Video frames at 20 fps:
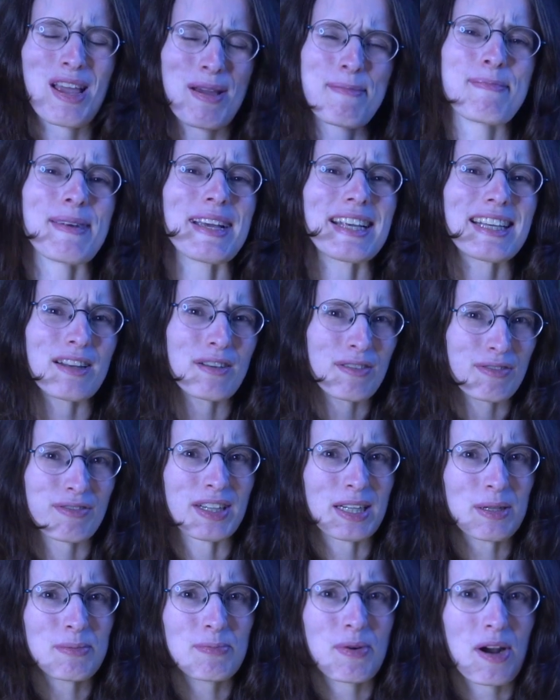make it
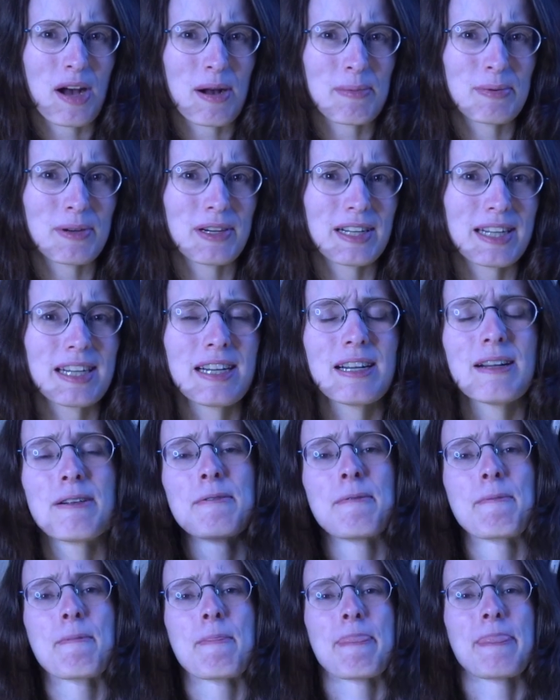fit properly
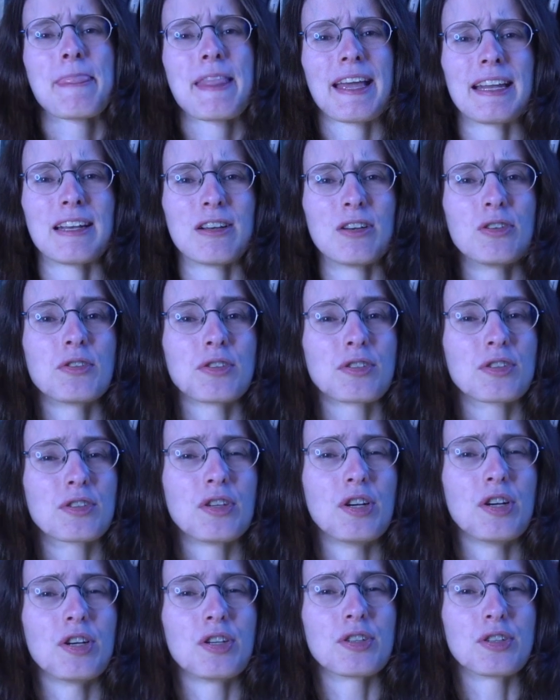and look
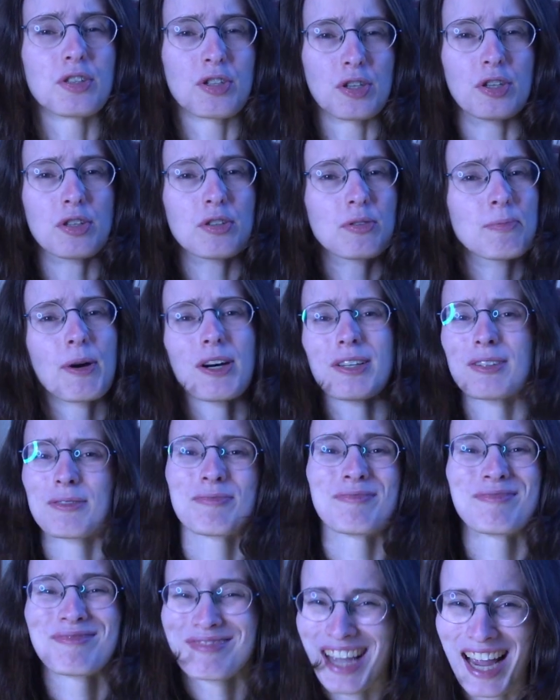good, but
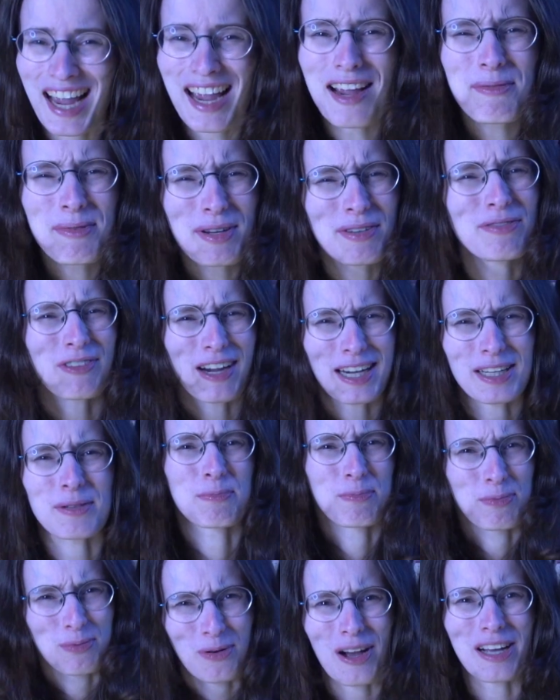I will find
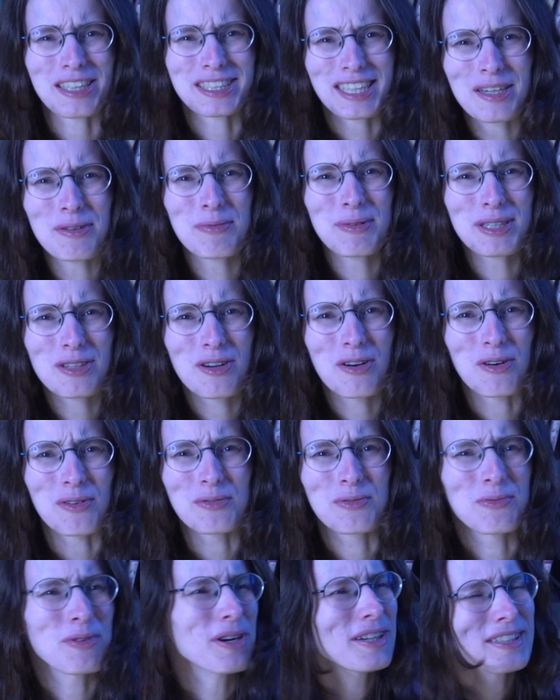a project with
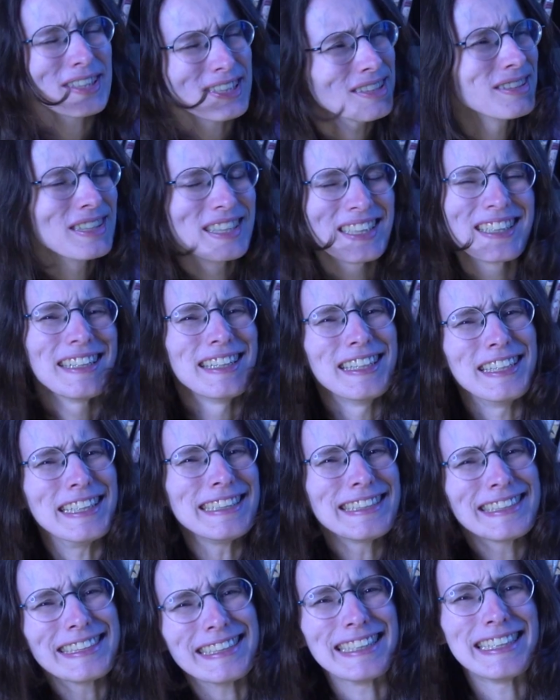gold work.
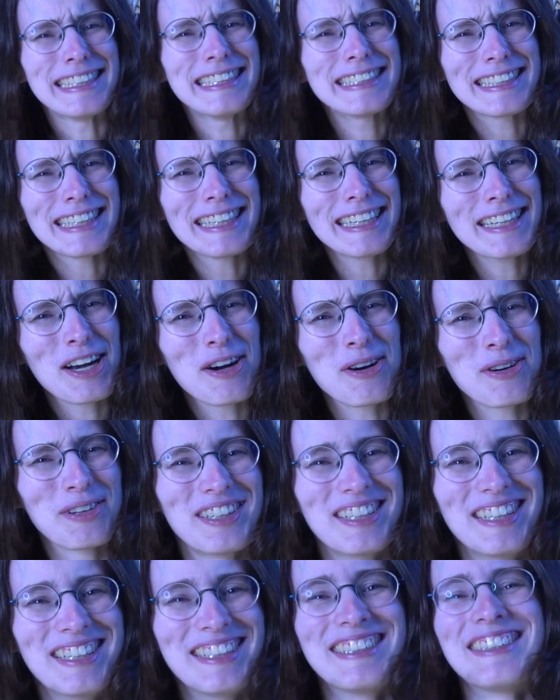It's easy,
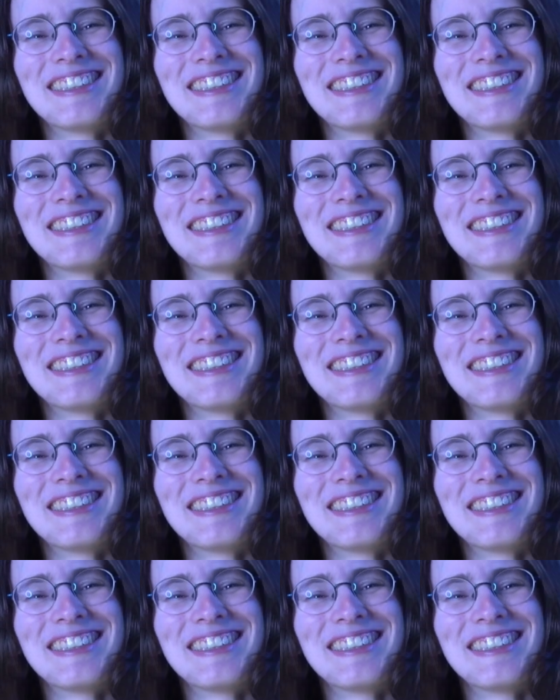though.